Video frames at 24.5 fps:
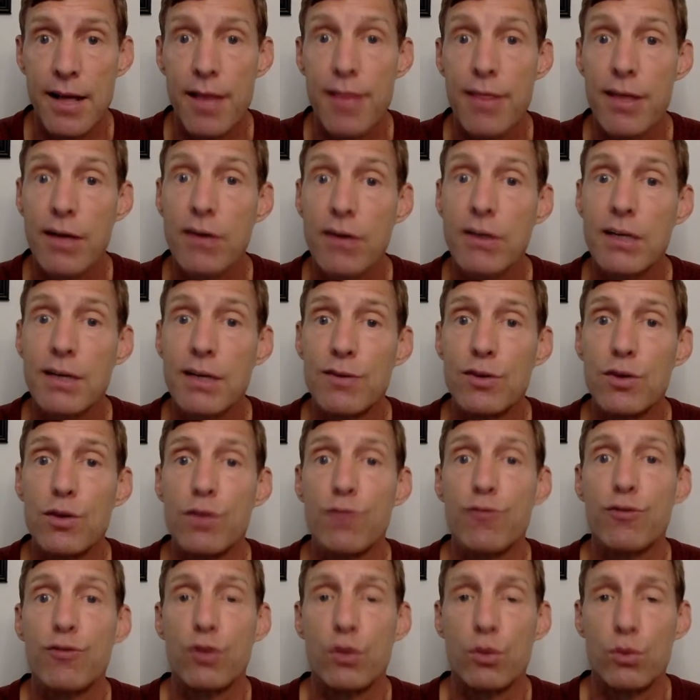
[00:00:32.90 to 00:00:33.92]
they'll give you a
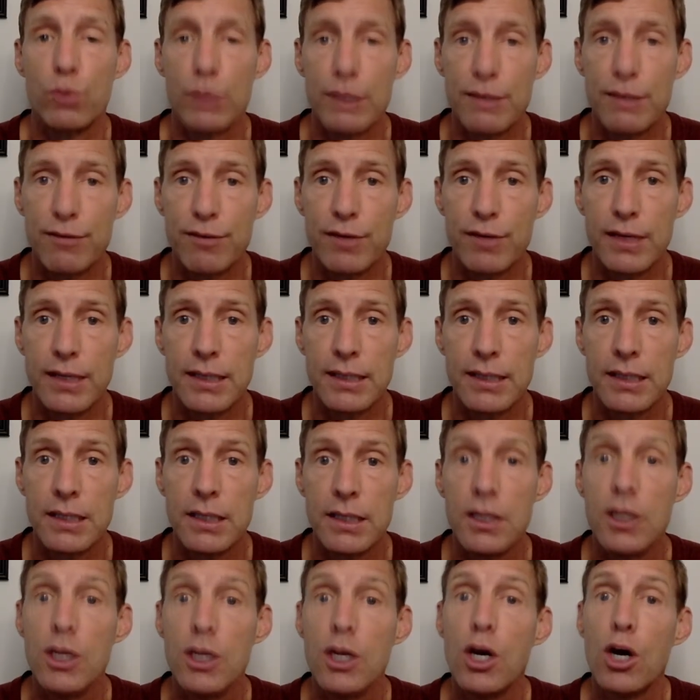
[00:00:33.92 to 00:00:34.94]
full refund.
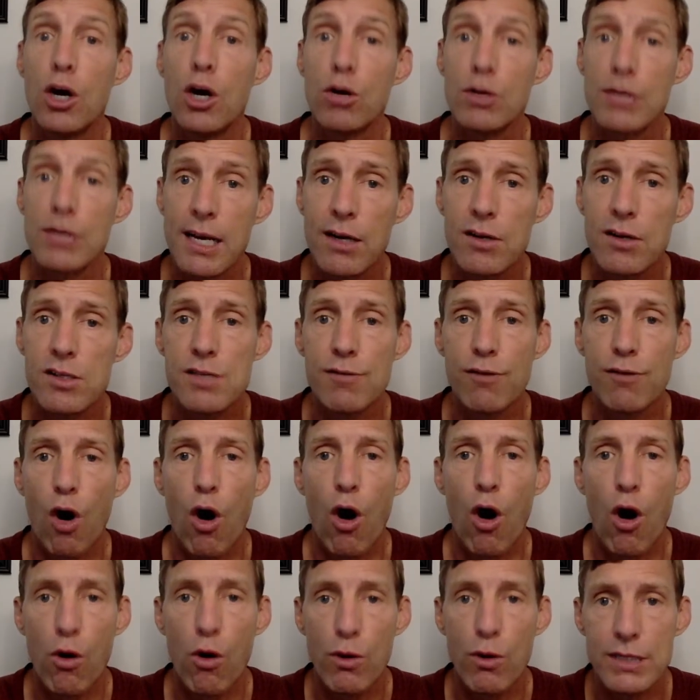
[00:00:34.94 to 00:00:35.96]
Hotels have
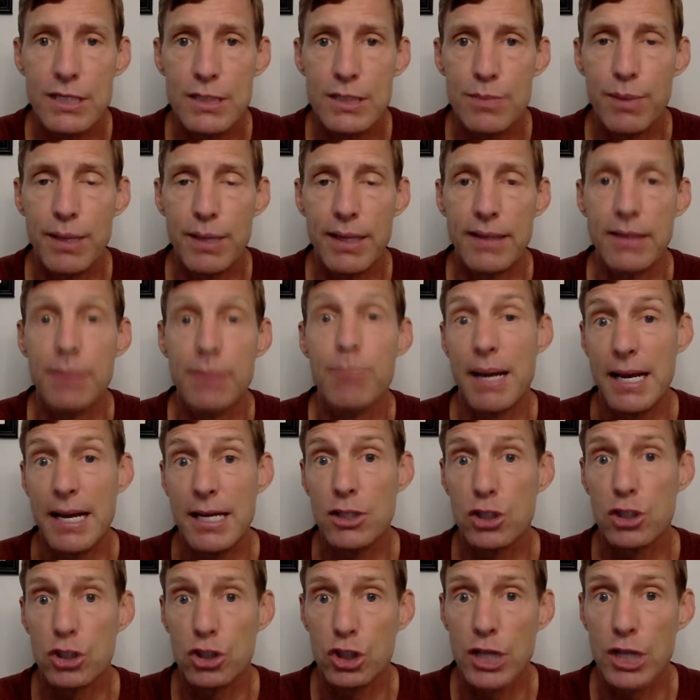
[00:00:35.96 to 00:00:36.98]
always been, the
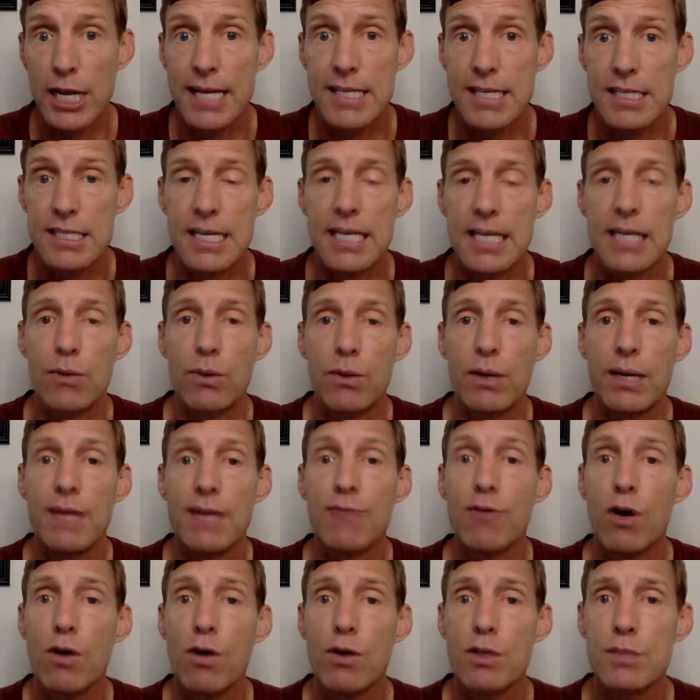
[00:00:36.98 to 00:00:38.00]
major chains anyway, have
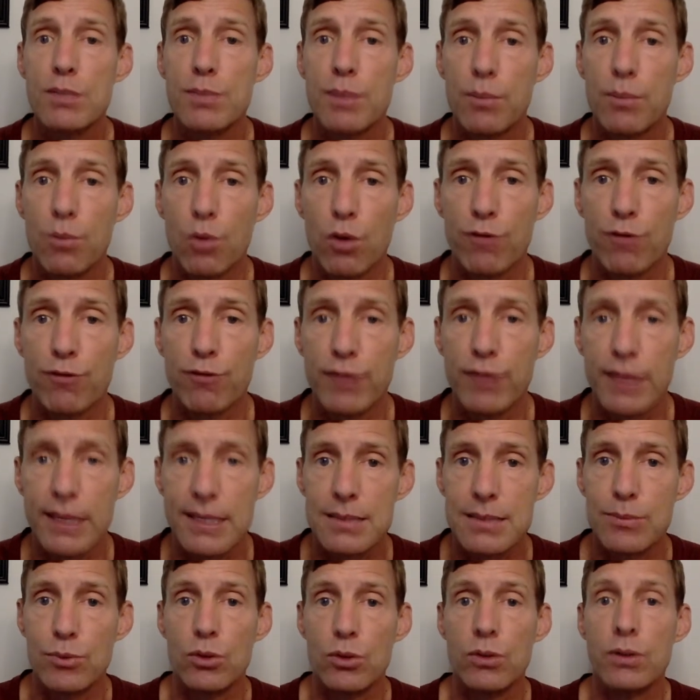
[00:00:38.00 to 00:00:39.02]
always been more
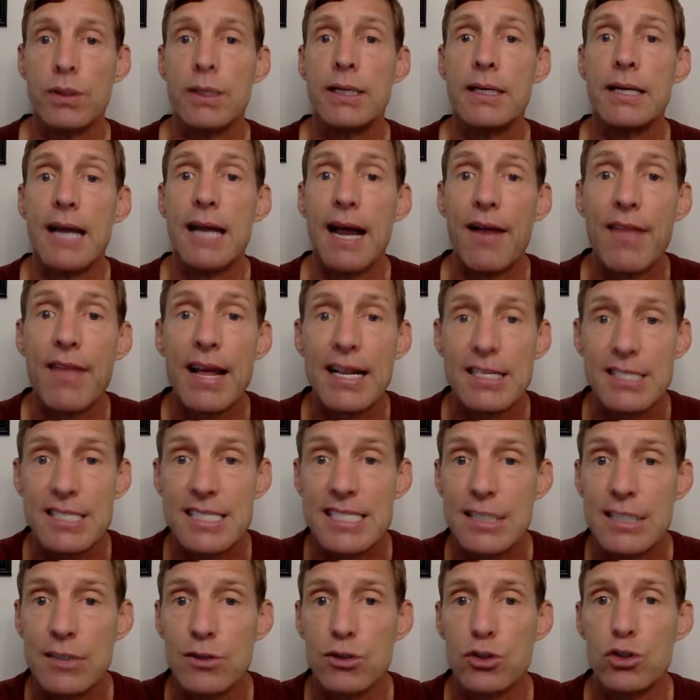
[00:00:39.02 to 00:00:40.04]
flexible, and that's
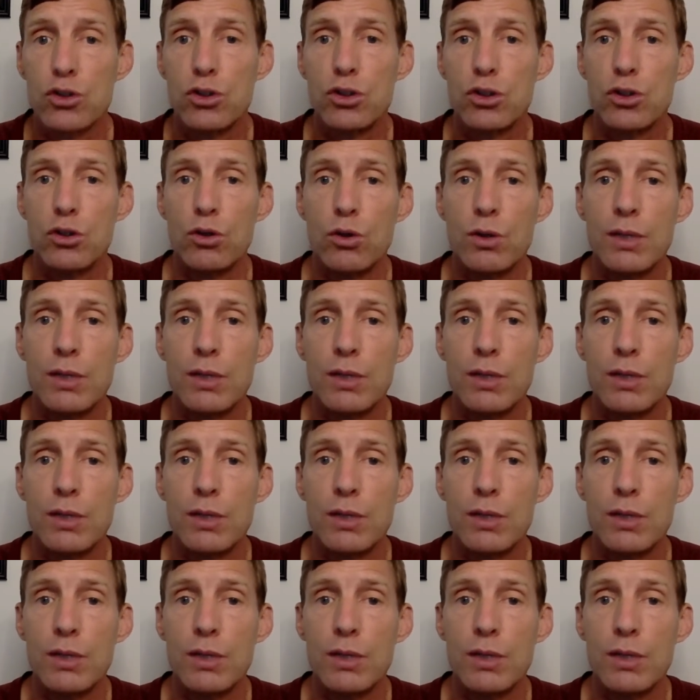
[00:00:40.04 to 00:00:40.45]
still true.